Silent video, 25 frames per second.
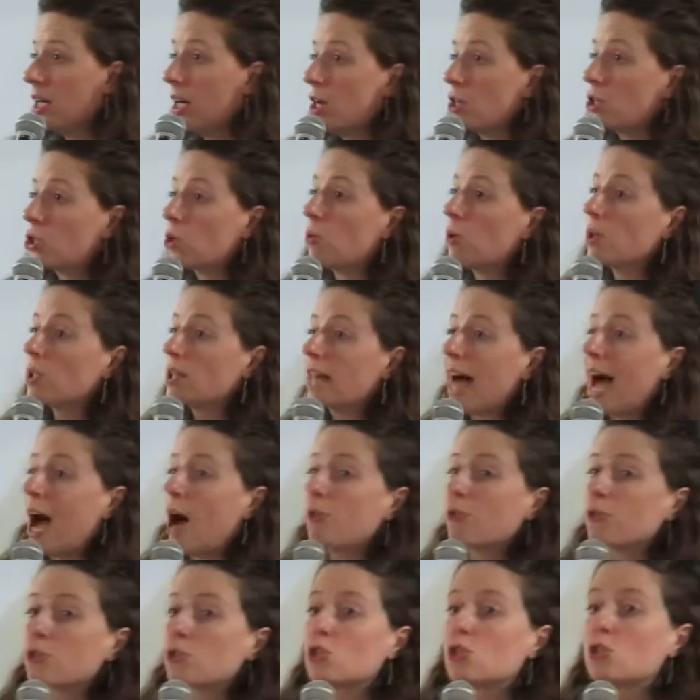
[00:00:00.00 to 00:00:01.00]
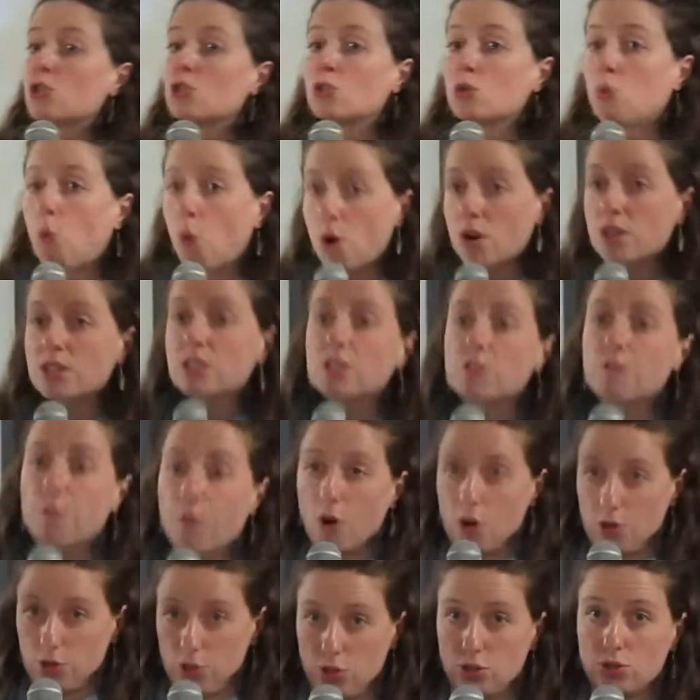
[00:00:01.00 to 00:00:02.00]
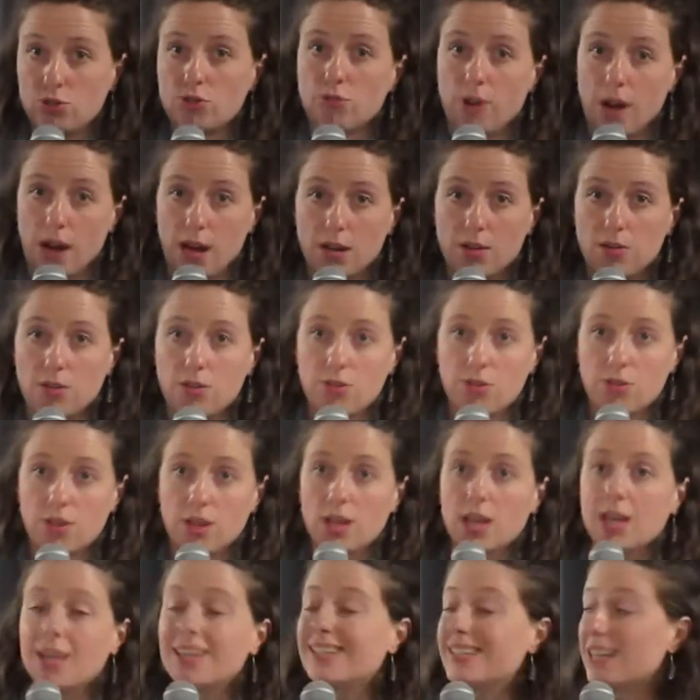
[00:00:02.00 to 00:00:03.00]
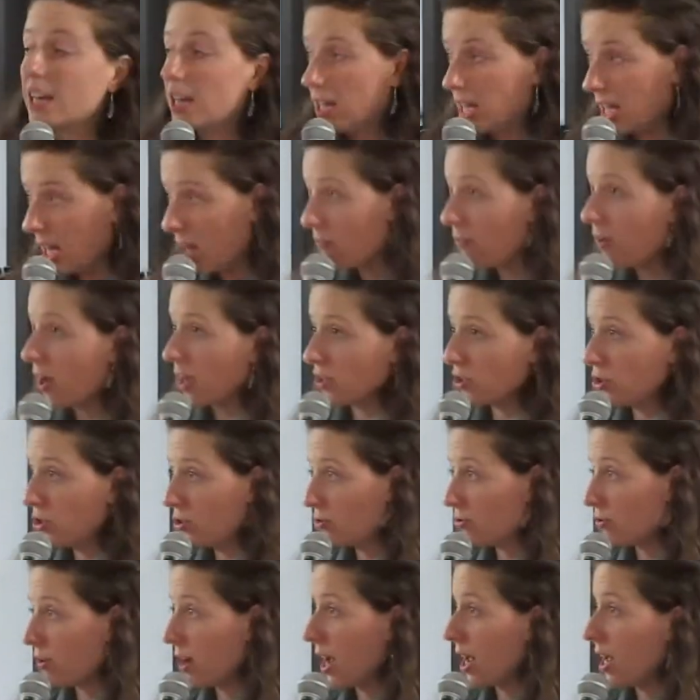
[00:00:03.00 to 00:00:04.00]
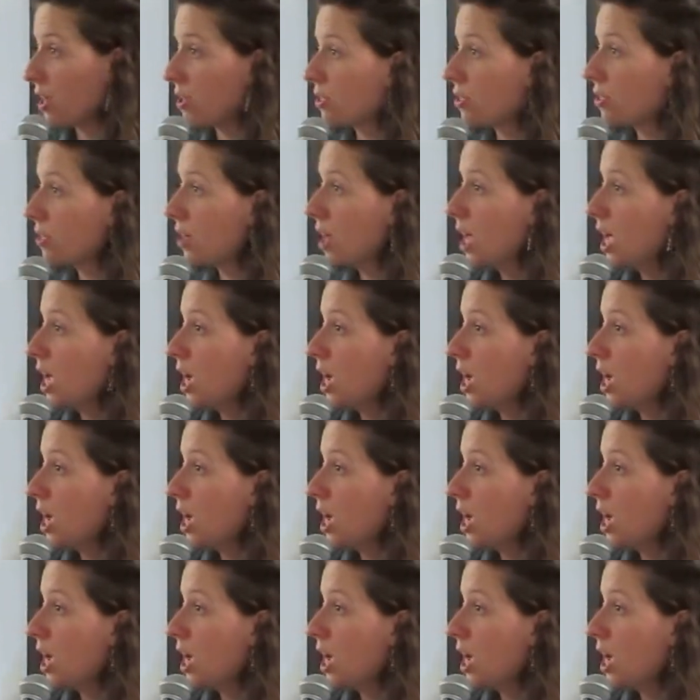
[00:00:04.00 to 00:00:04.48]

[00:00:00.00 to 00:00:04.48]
to allow the source of our strength to give us strength,